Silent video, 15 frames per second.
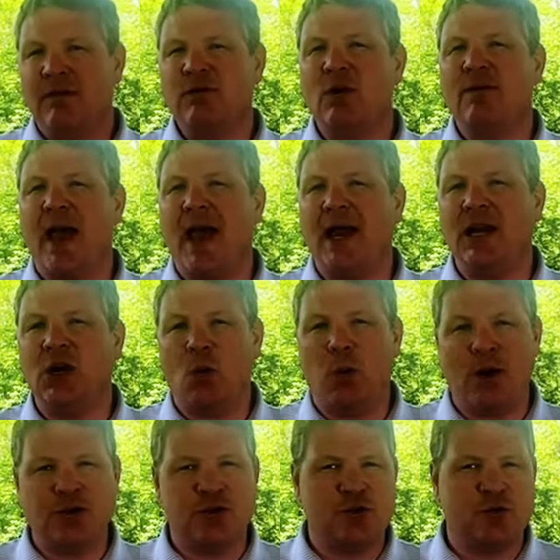you have any
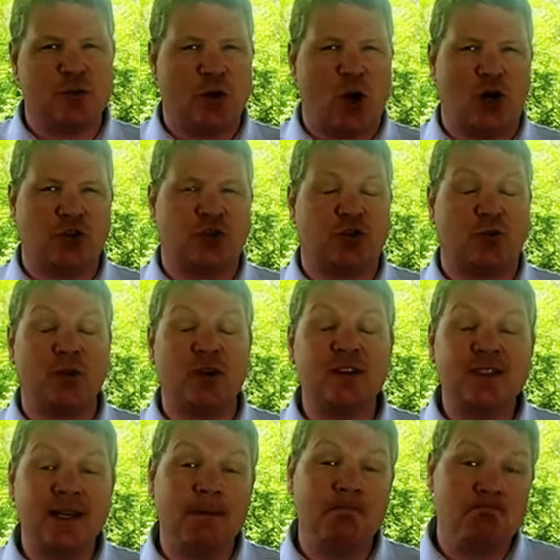questions in regards to real
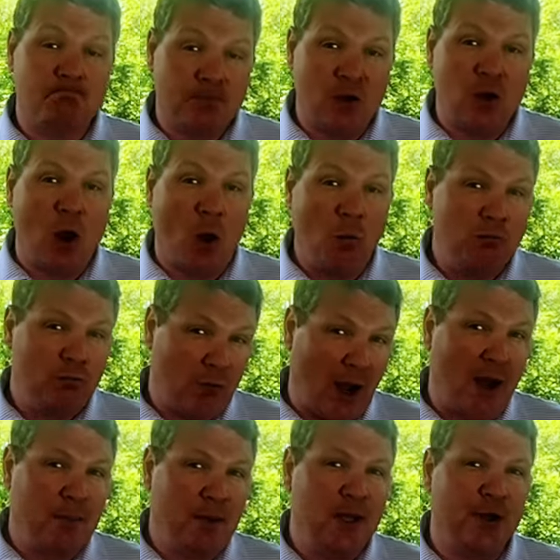estate, then no,
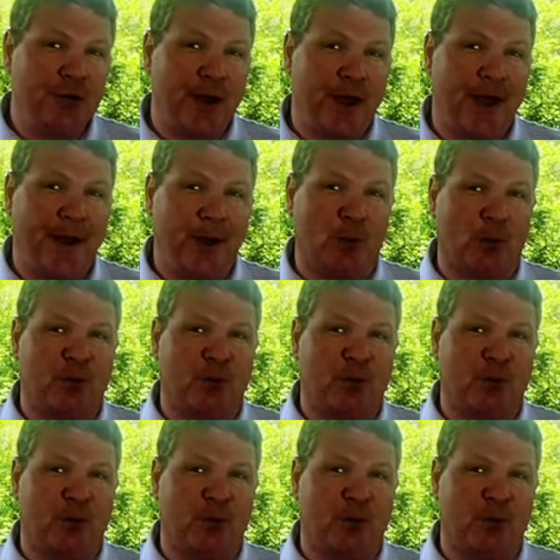I'm here to help.